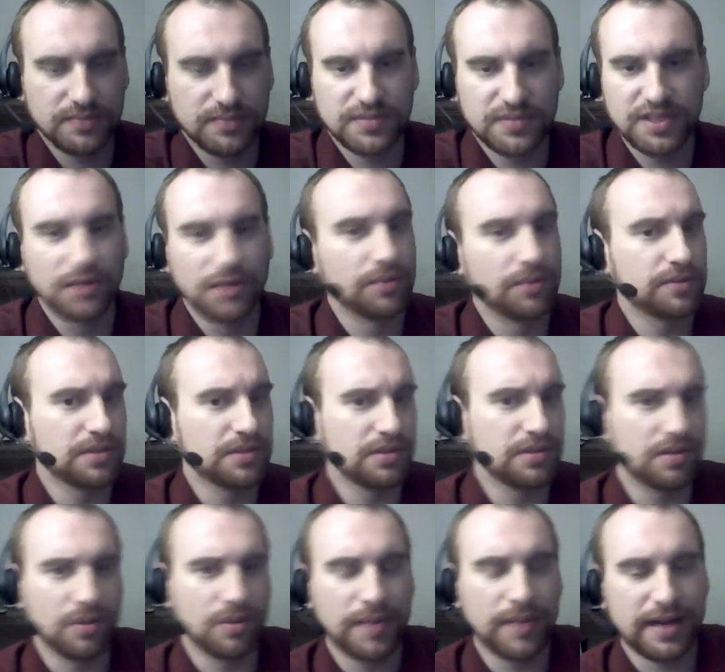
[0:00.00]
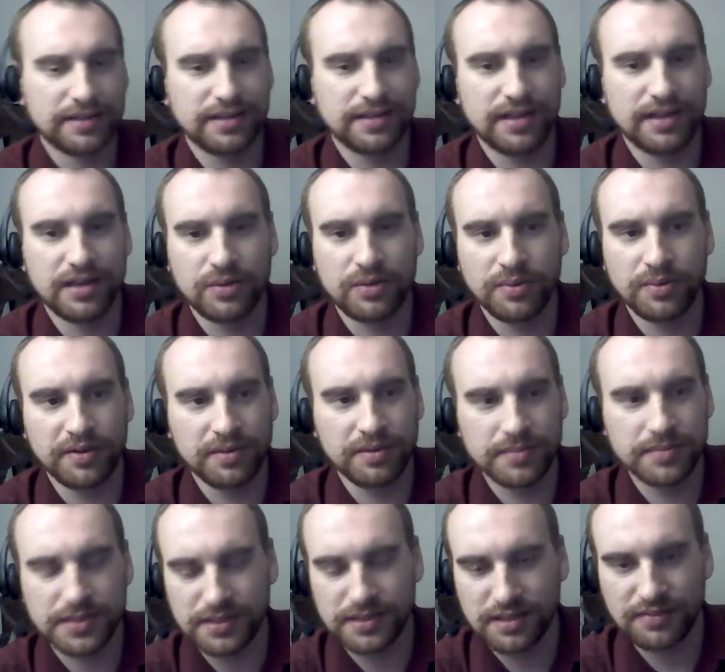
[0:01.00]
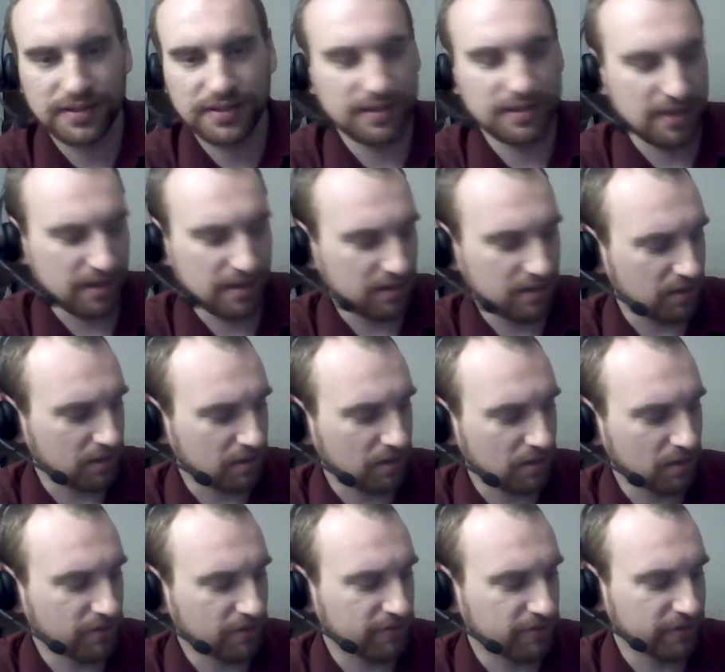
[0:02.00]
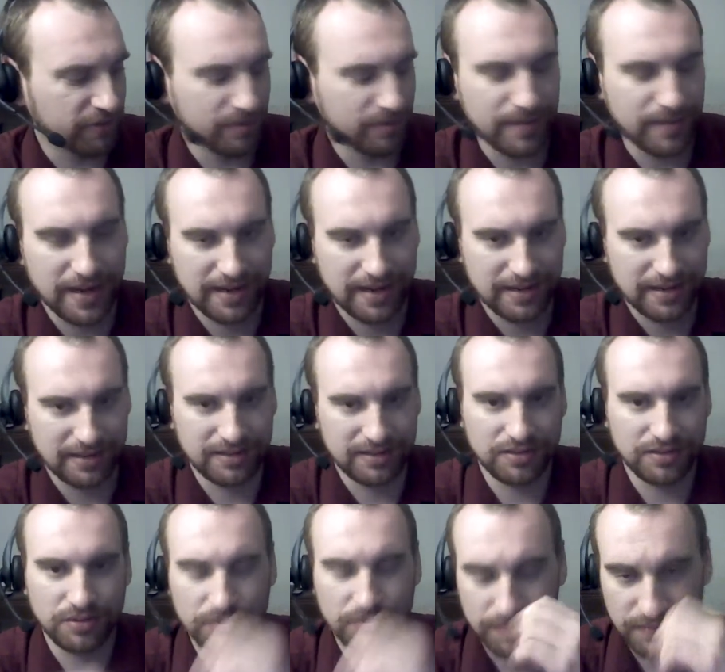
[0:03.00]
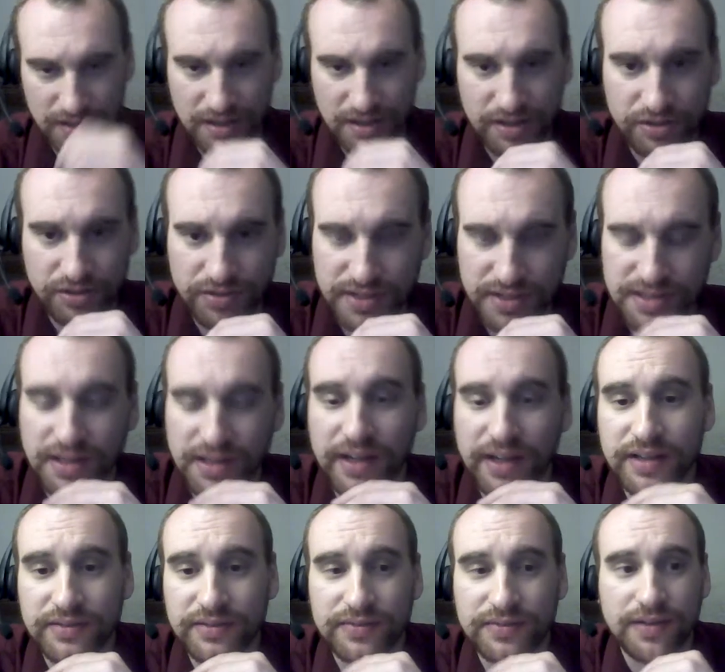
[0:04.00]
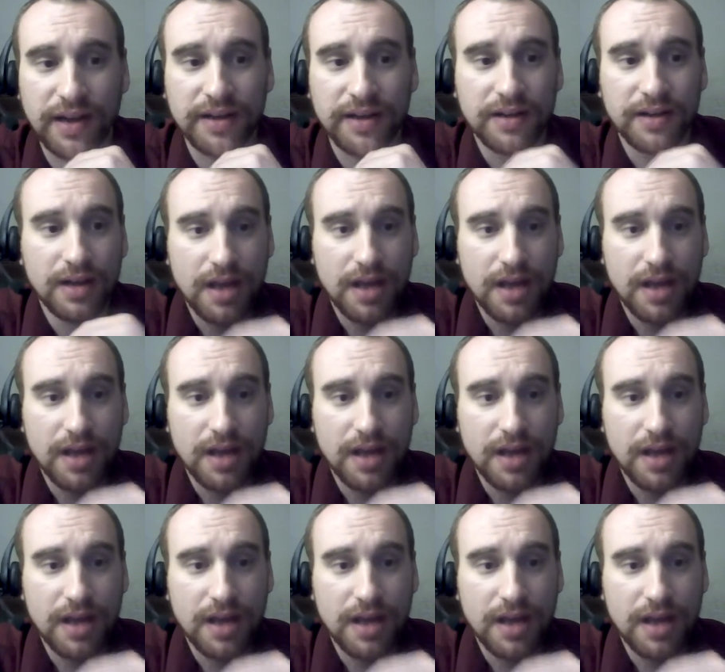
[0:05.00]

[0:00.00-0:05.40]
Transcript: So you go back to Hank Williams and stuff like that. You can go further back into the countryside of that.